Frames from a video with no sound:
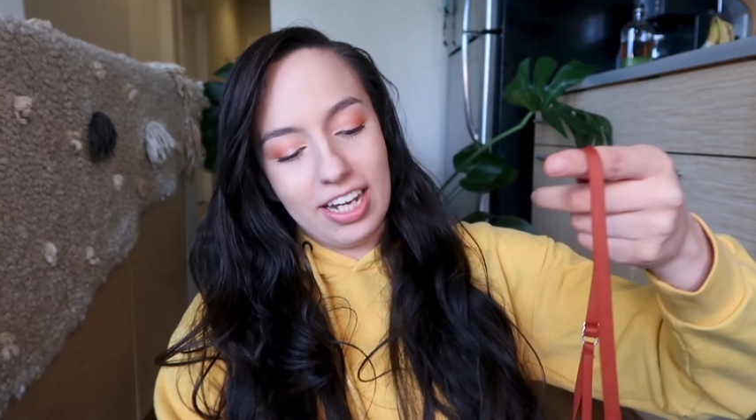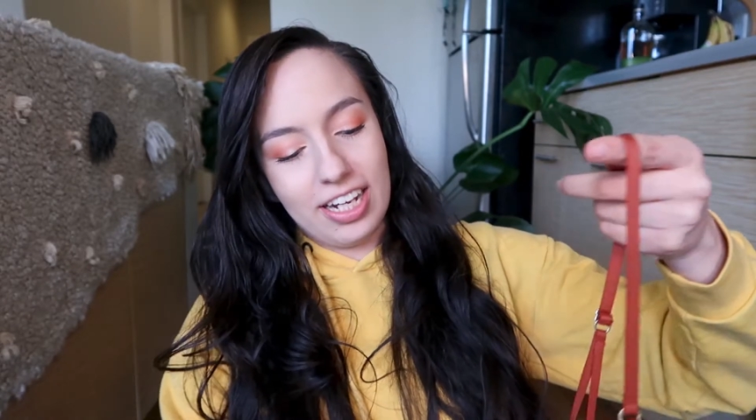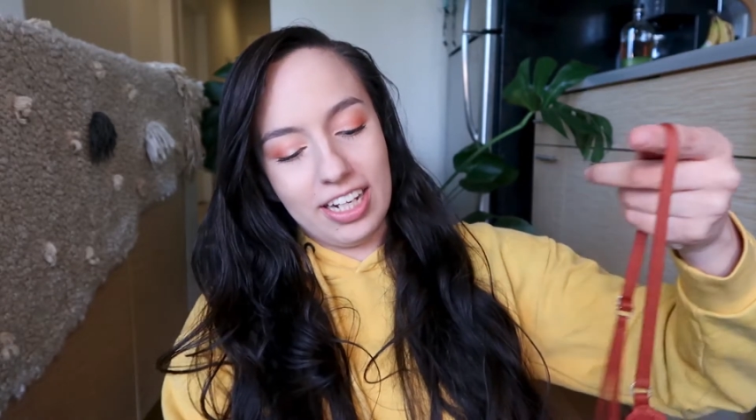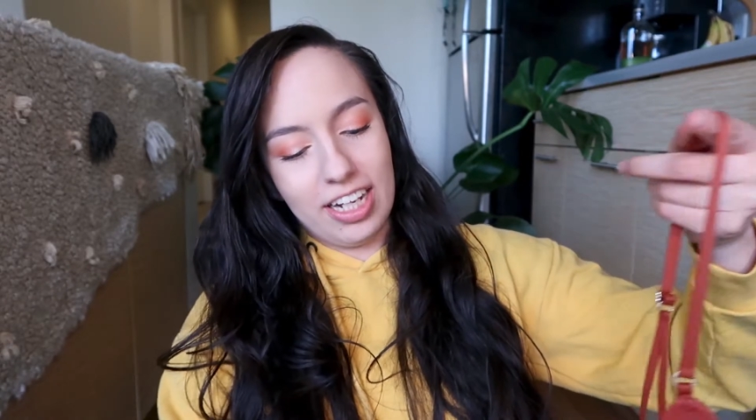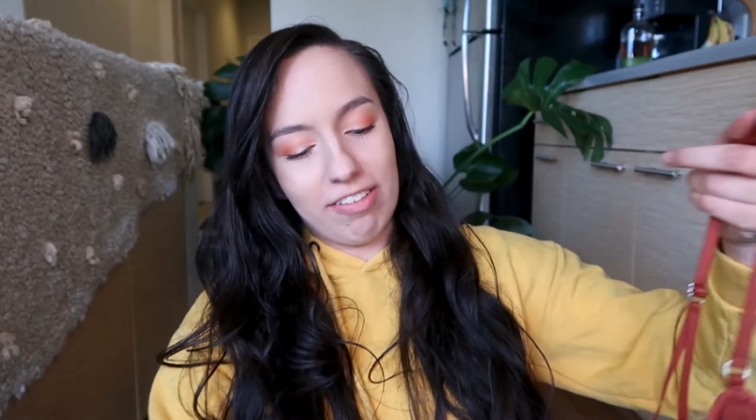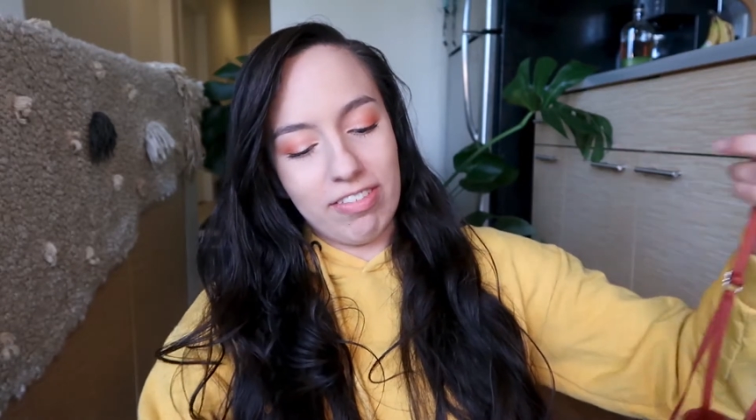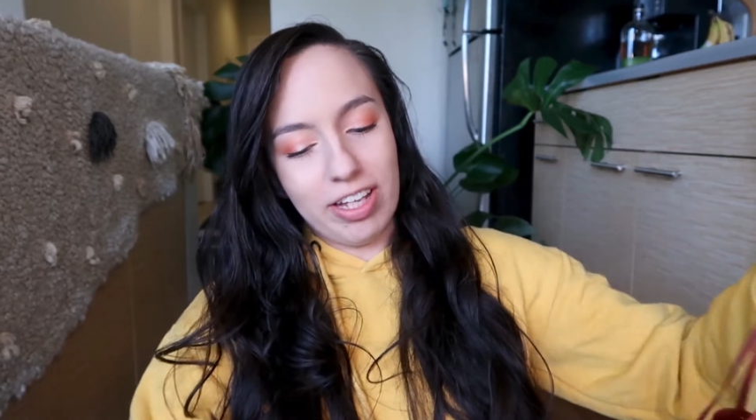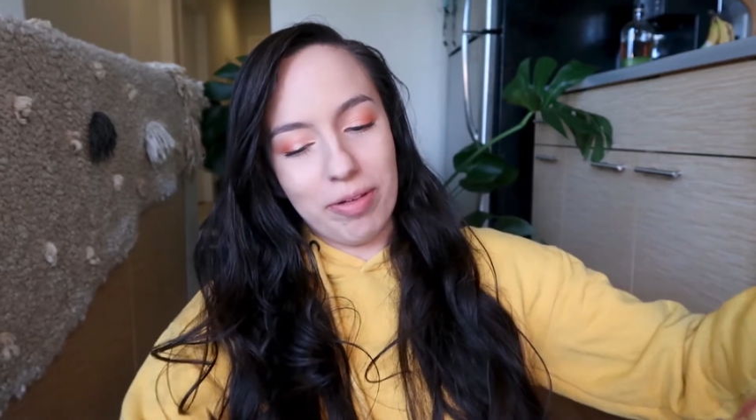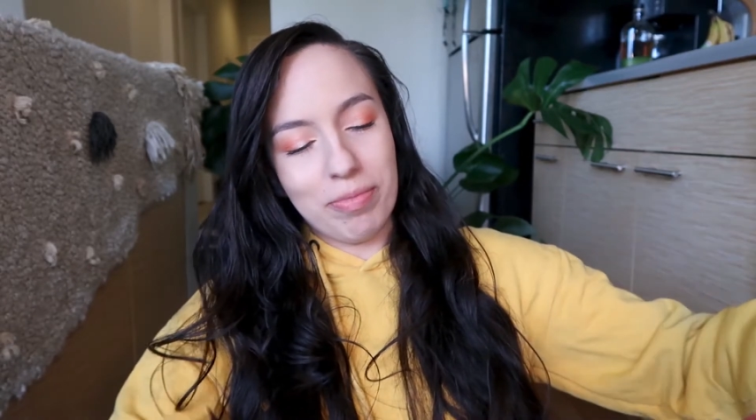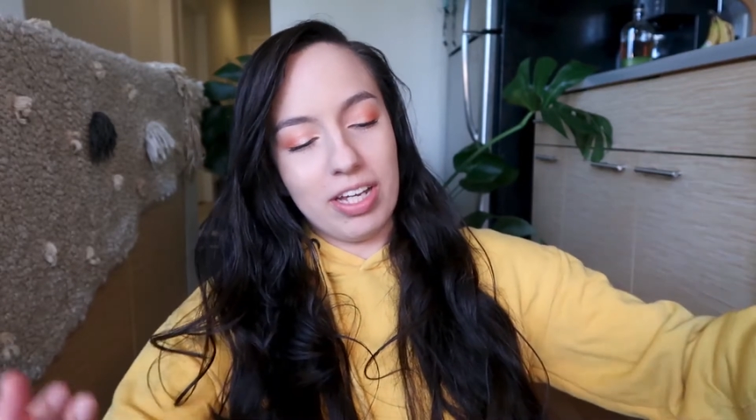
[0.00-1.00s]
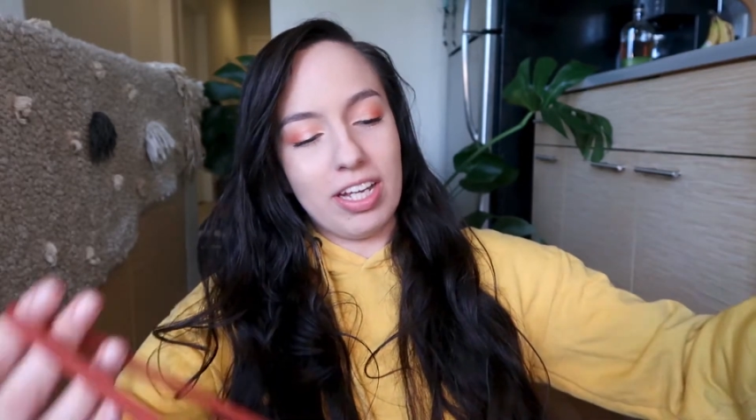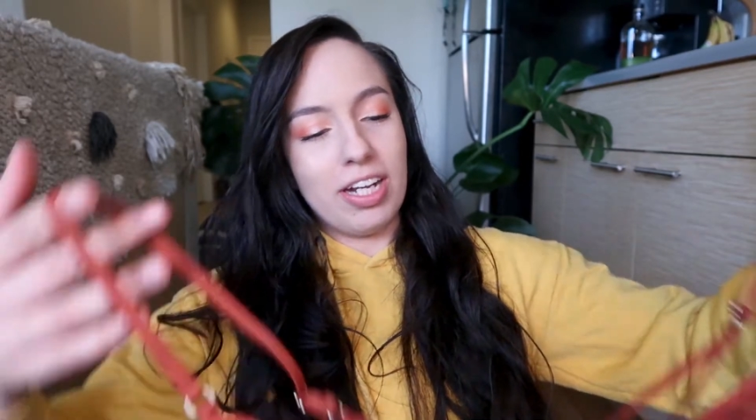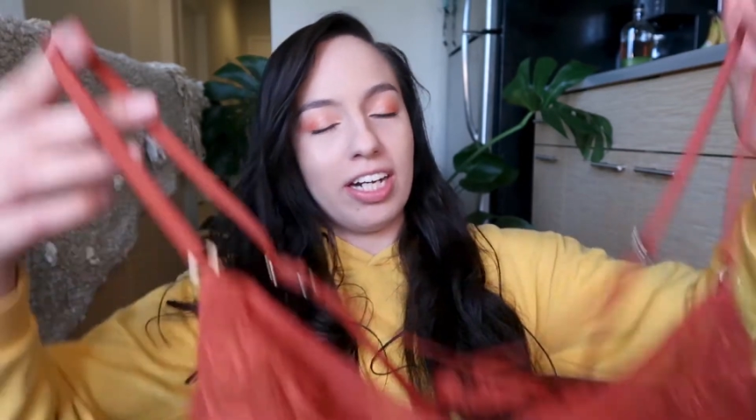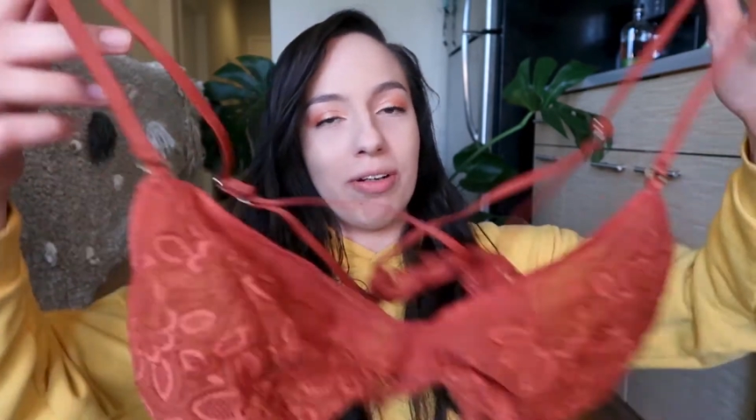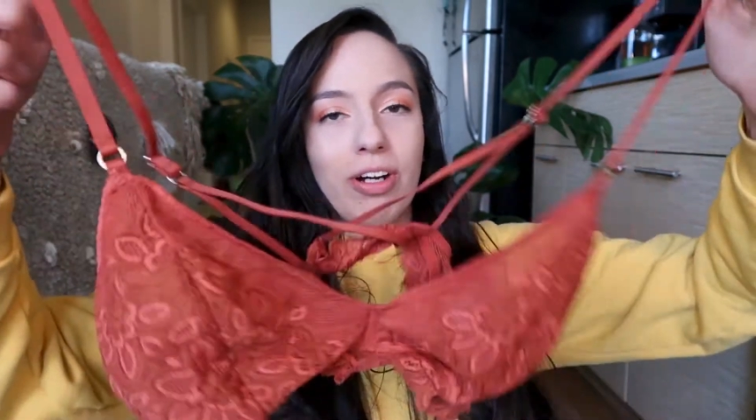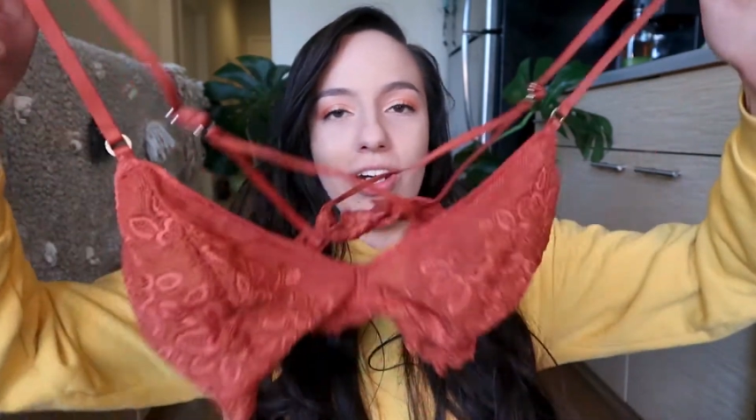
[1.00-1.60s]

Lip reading: I have them in